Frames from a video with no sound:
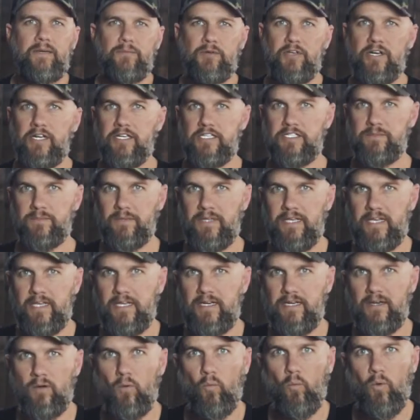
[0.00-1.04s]
I'm going to
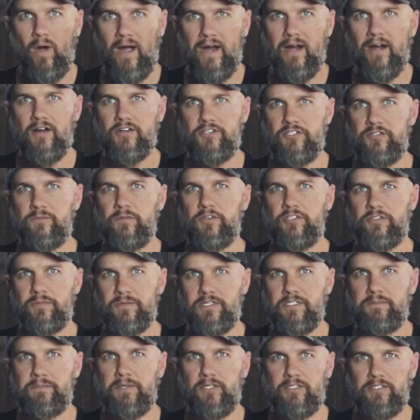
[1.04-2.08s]
explain why our
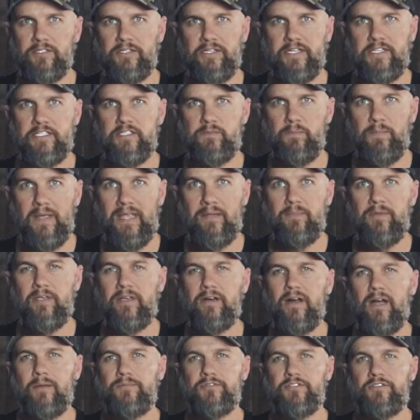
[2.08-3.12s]
SumoSprings Builder Kits may be an
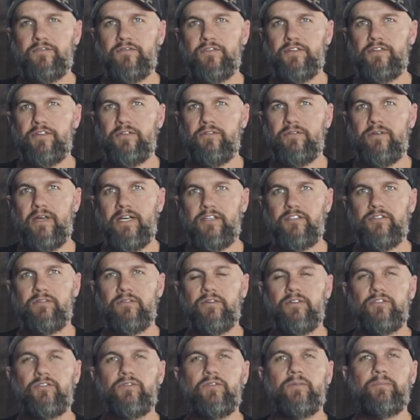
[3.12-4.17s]
option for you as you
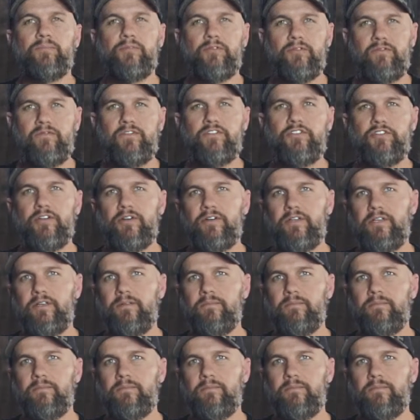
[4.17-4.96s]
look to improve the journey